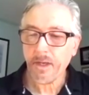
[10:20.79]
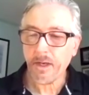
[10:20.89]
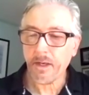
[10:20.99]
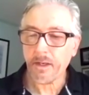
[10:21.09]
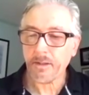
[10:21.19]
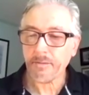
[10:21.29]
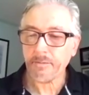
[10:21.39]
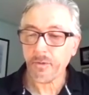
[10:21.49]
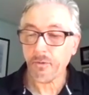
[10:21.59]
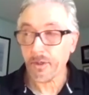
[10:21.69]

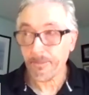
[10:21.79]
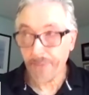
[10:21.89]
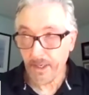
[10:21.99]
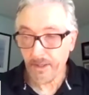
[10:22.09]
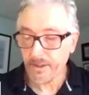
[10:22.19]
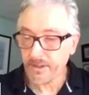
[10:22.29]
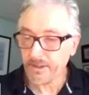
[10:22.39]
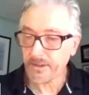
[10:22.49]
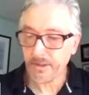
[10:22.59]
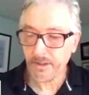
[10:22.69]
or
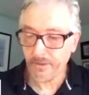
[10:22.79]
parents,